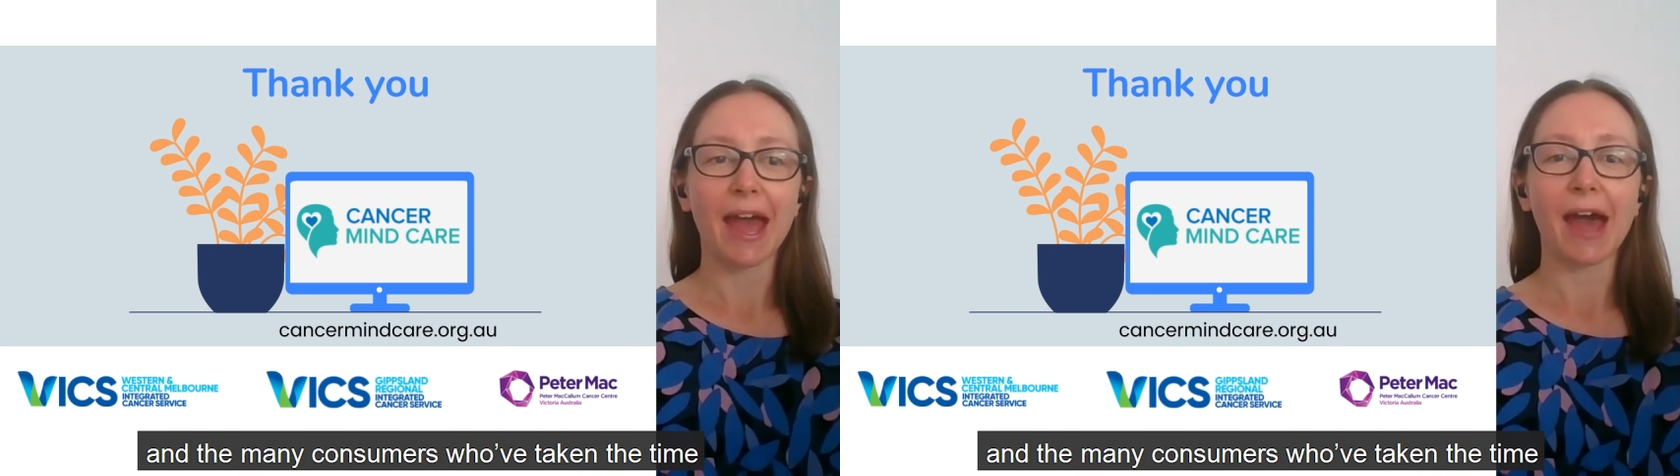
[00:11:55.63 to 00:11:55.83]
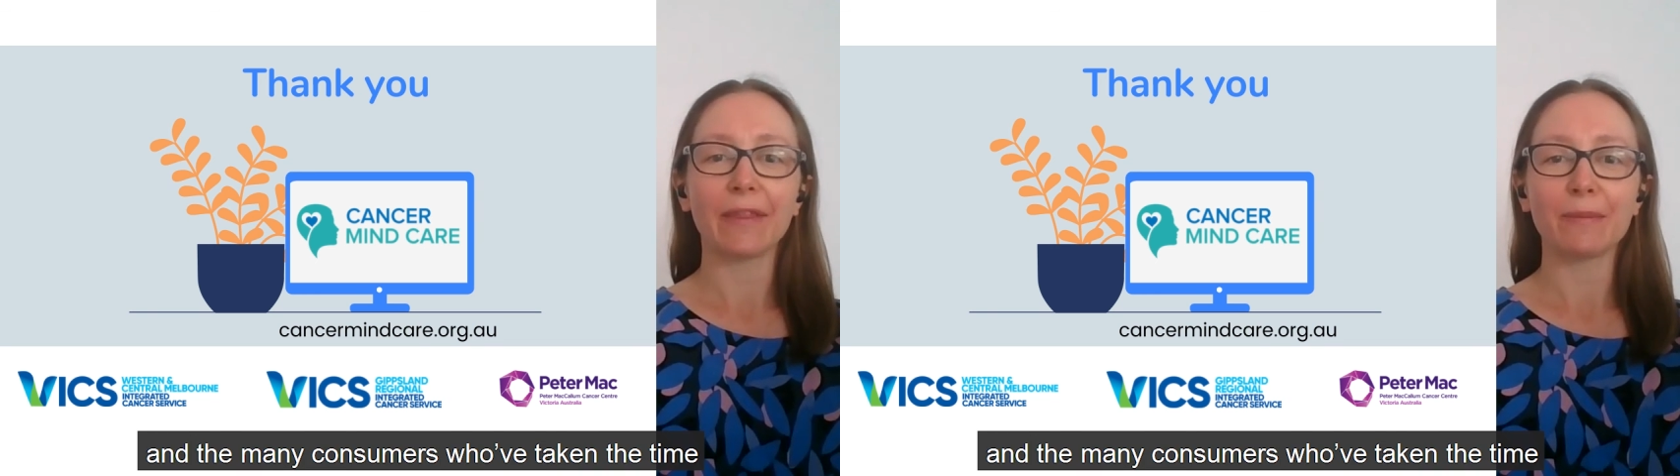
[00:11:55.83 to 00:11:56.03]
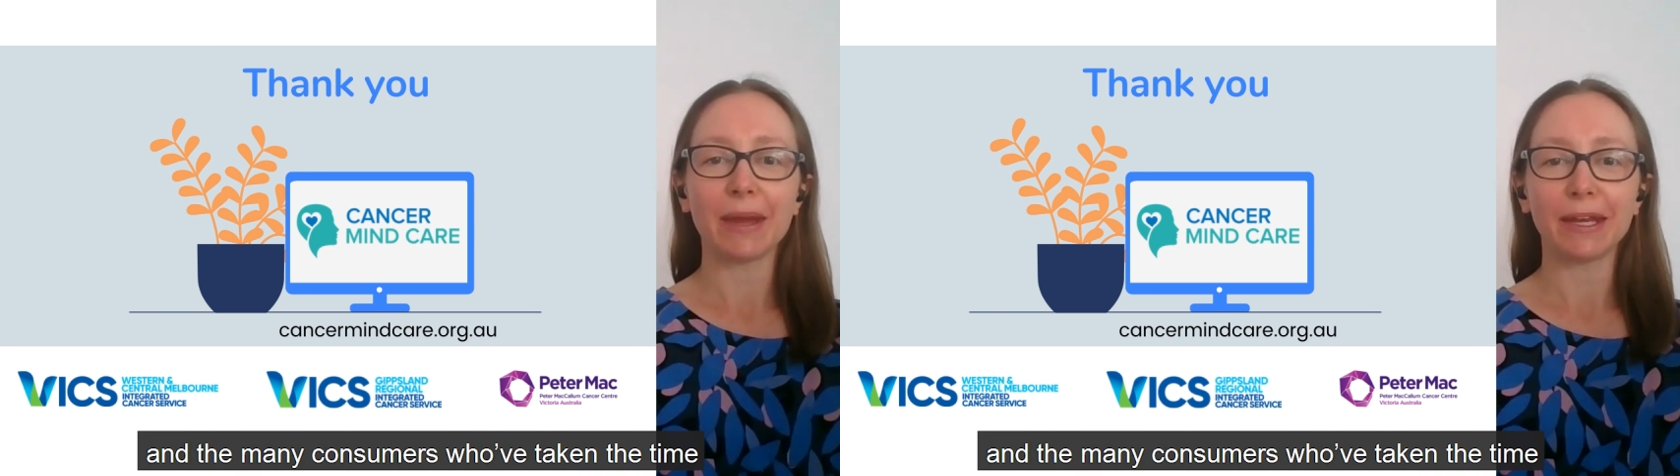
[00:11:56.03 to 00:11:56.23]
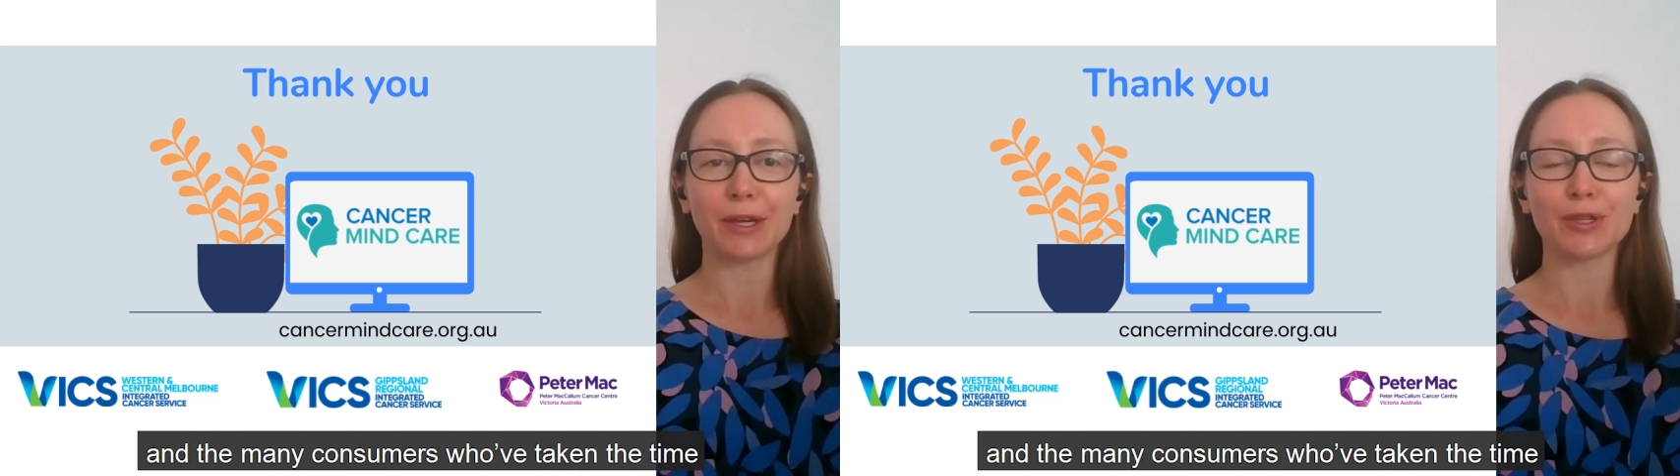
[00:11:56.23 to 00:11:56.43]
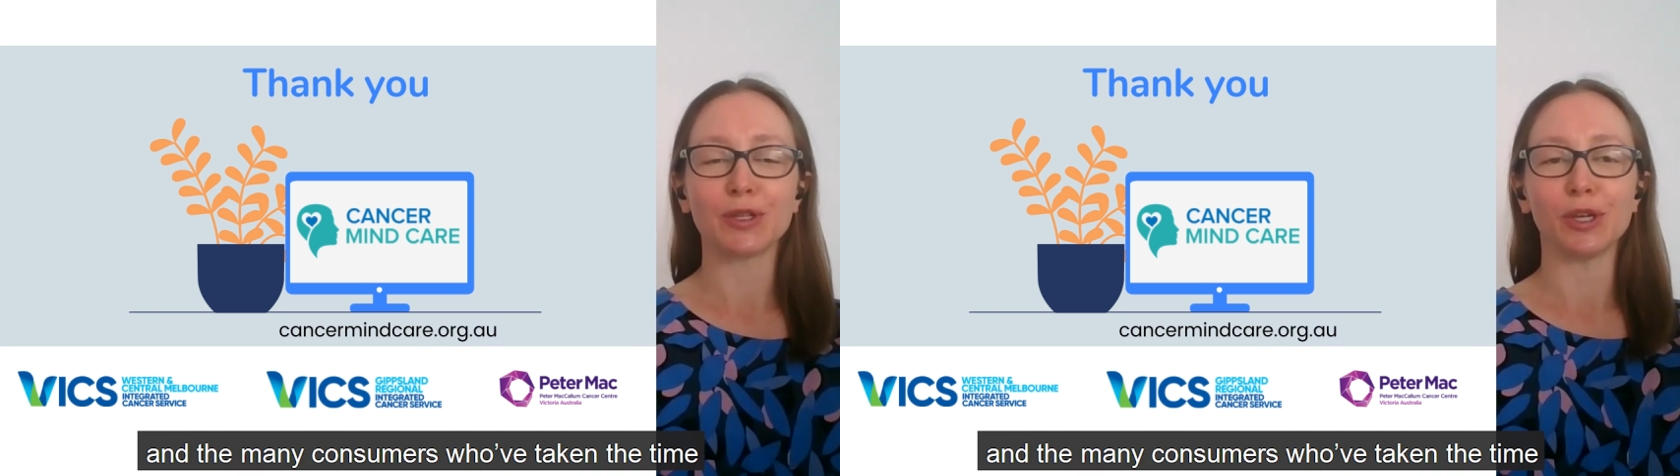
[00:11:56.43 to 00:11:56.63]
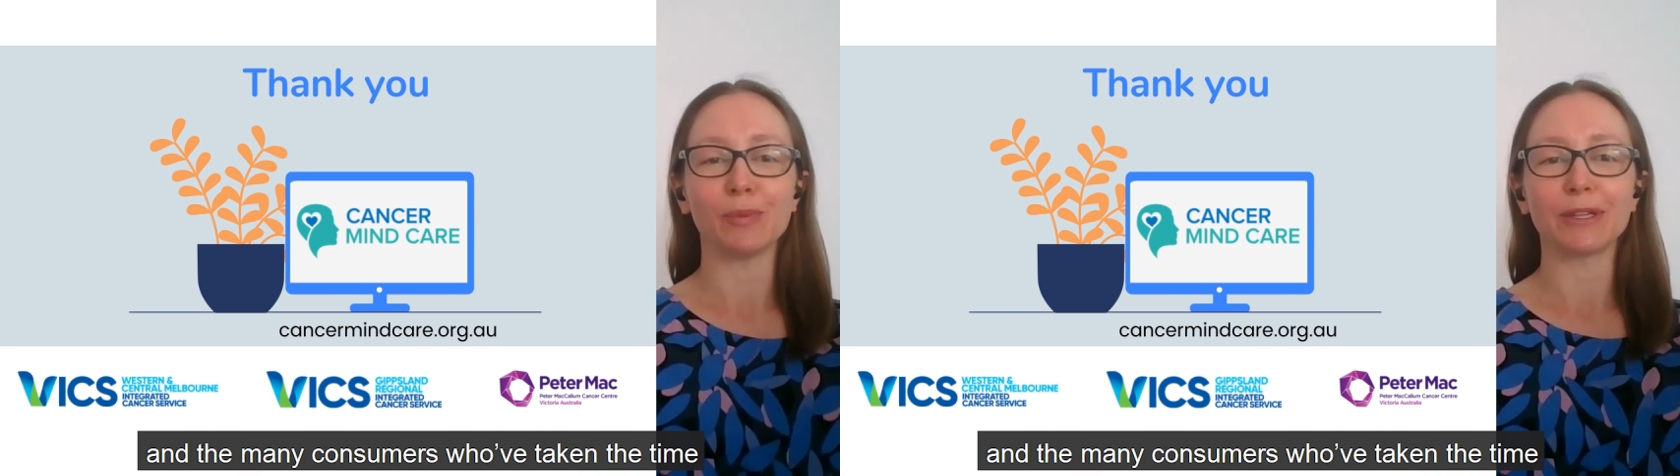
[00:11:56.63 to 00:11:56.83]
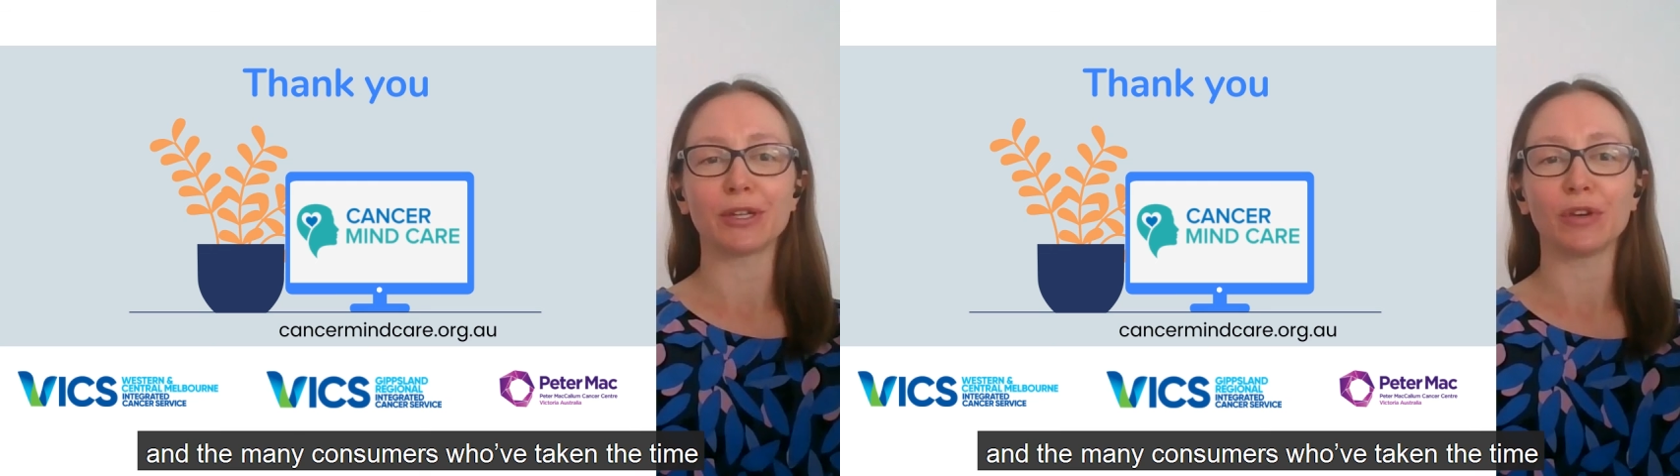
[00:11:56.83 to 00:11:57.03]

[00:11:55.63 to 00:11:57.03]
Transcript: and the many consumers